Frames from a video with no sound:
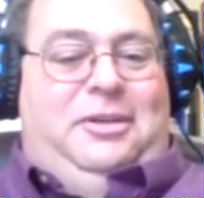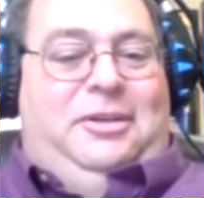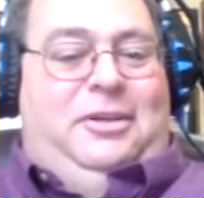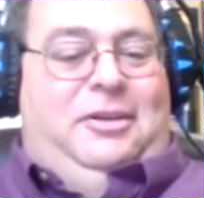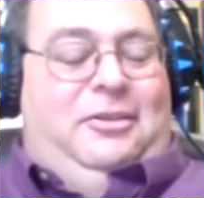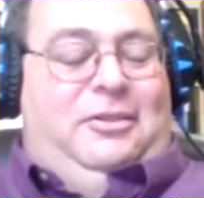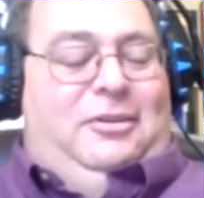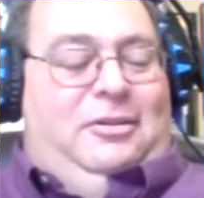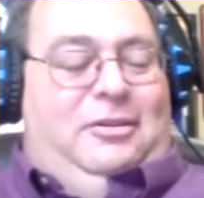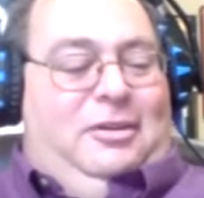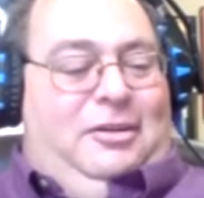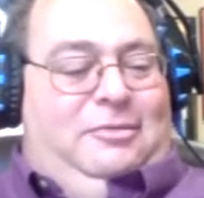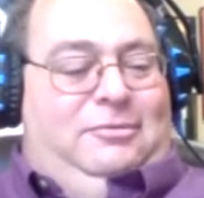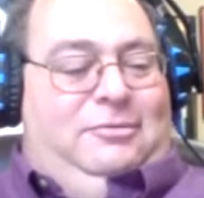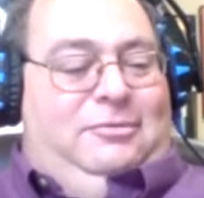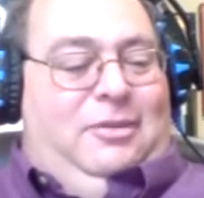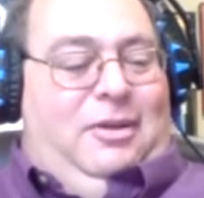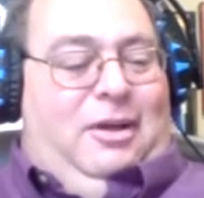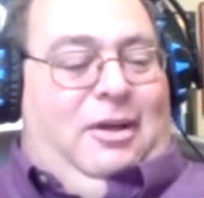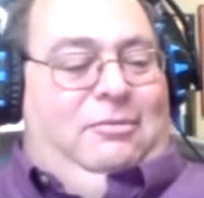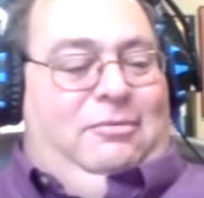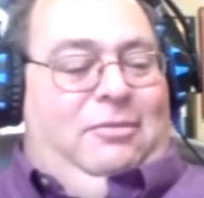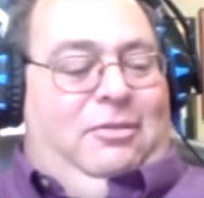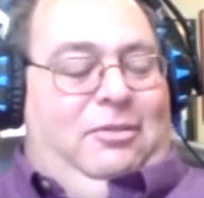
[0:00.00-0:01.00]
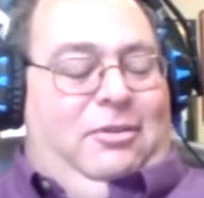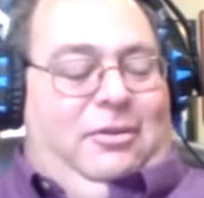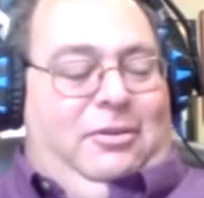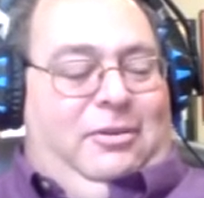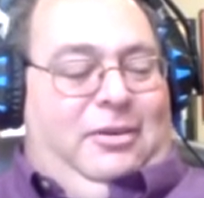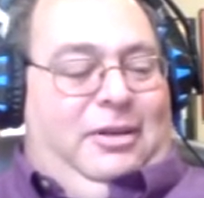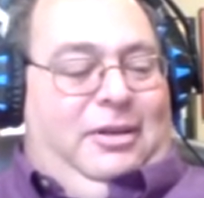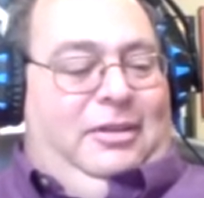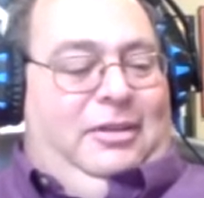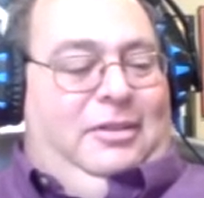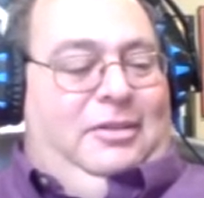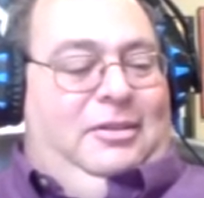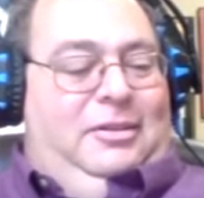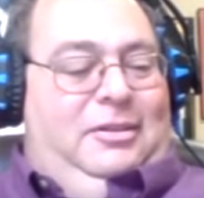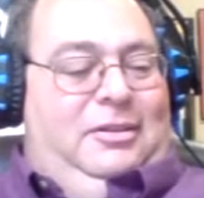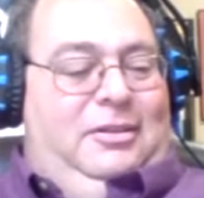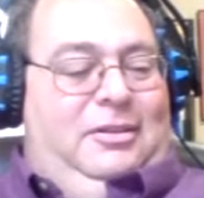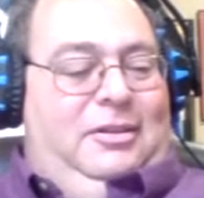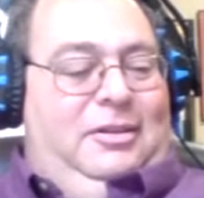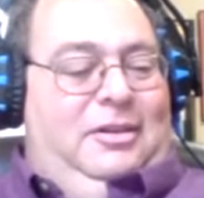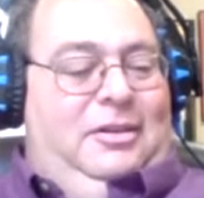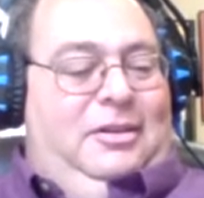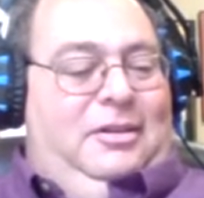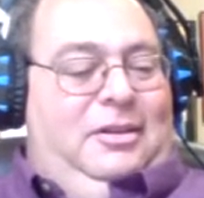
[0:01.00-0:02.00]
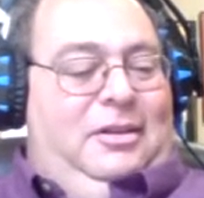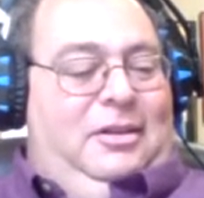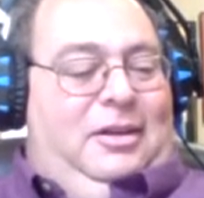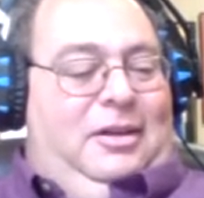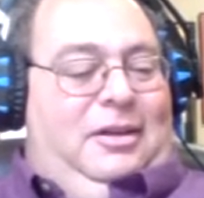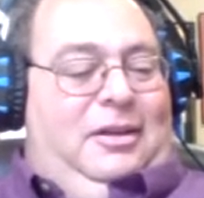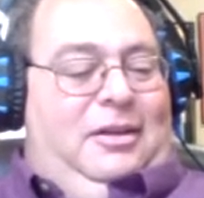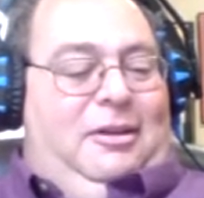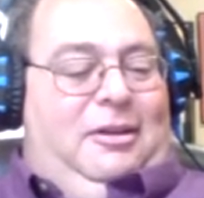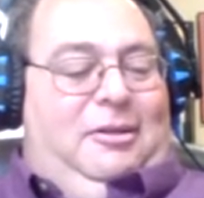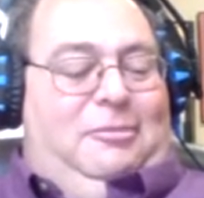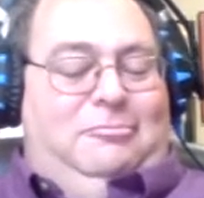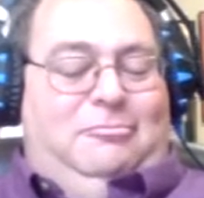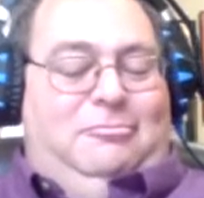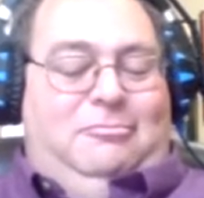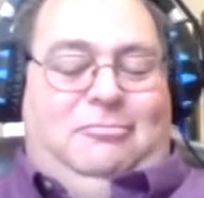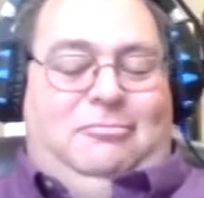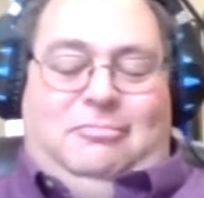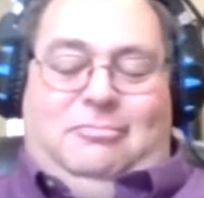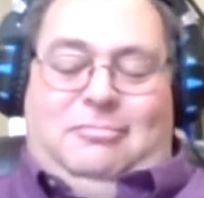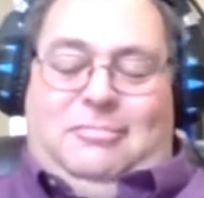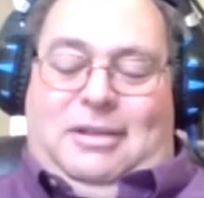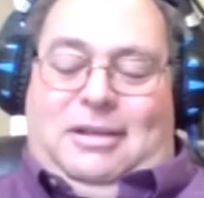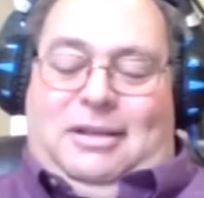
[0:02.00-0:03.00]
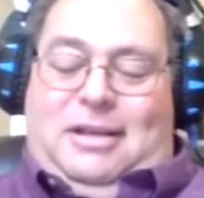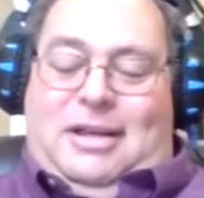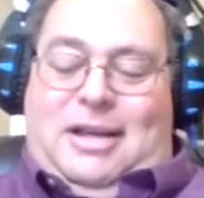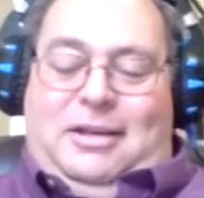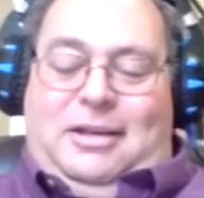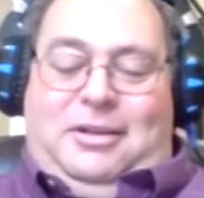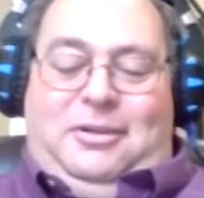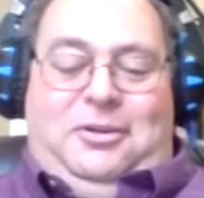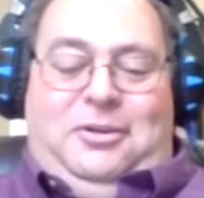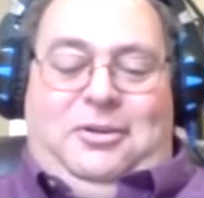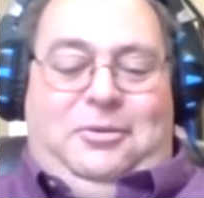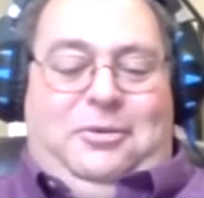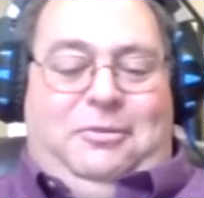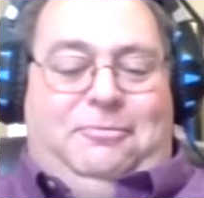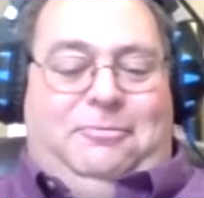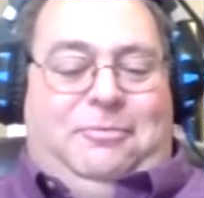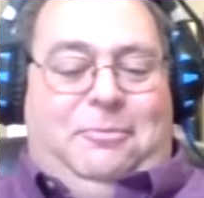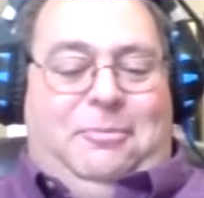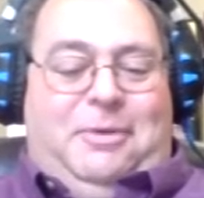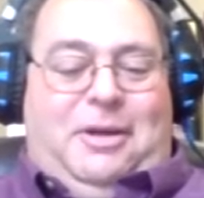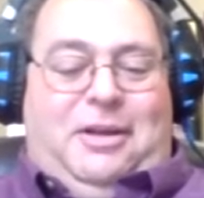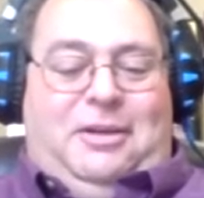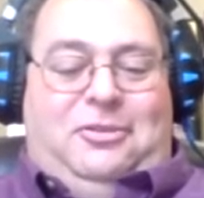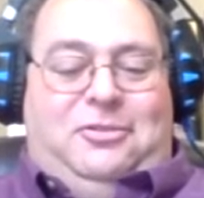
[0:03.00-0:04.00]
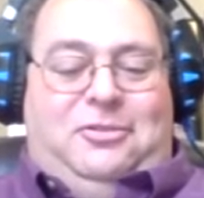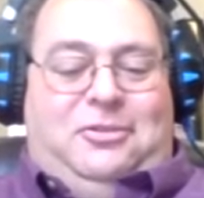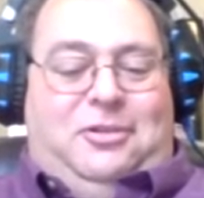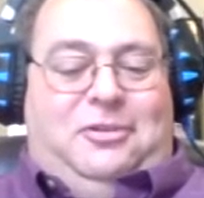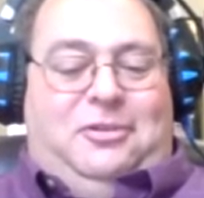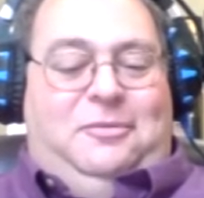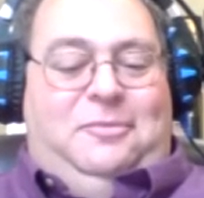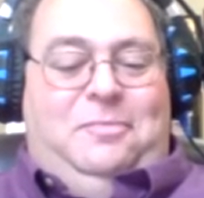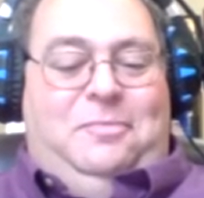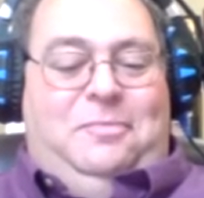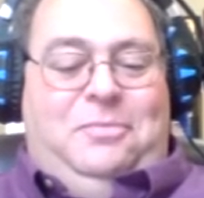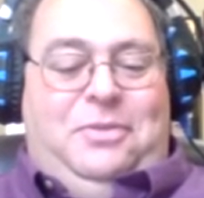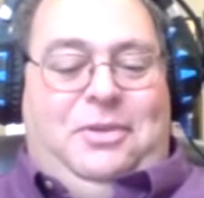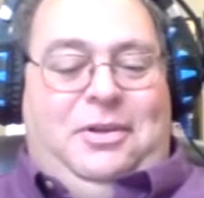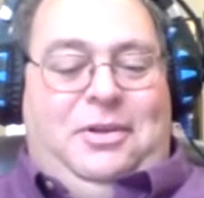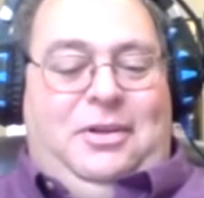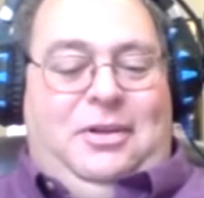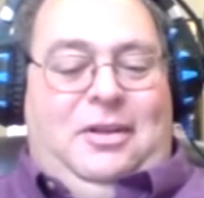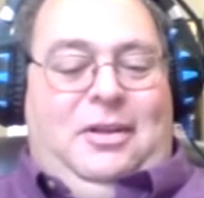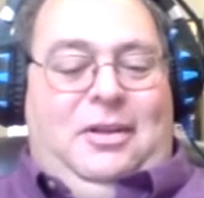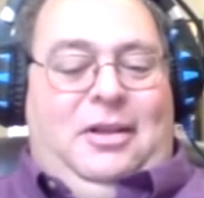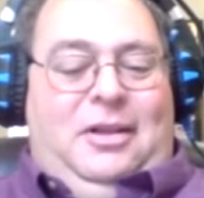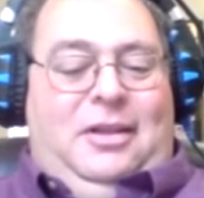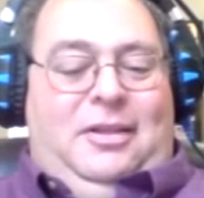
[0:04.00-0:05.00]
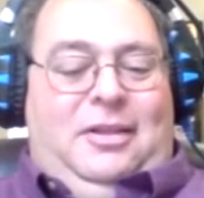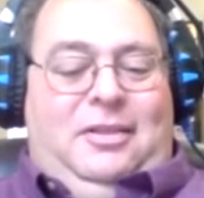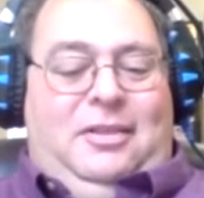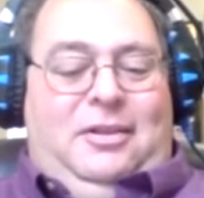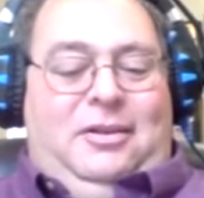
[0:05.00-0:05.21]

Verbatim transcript: but there's no possible way to instinctively know when a statement is made